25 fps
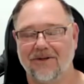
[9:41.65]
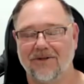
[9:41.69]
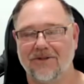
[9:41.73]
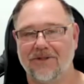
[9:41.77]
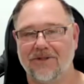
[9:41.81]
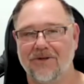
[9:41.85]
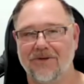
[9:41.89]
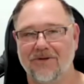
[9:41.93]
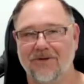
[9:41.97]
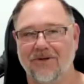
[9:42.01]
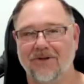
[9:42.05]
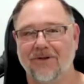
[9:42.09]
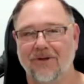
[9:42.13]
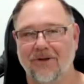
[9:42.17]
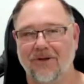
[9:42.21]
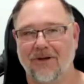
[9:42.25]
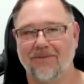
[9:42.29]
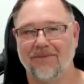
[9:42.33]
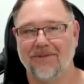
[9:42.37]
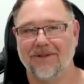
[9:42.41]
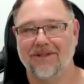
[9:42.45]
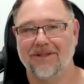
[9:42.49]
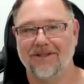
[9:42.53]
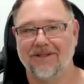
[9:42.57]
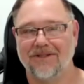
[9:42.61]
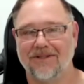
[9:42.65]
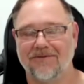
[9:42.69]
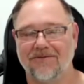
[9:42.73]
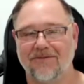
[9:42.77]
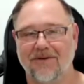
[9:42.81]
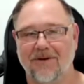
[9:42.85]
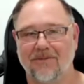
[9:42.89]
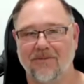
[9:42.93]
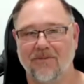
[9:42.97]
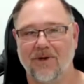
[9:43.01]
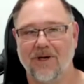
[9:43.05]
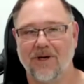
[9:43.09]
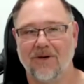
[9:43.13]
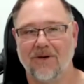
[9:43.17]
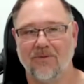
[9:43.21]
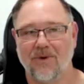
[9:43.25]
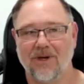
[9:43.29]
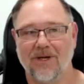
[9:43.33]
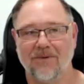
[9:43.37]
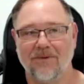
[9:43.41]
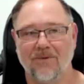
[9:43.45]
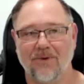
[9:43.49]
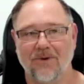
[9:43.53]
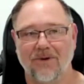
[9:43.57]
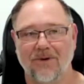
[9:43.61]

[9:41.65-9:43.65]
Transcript: 2 kilometers from where we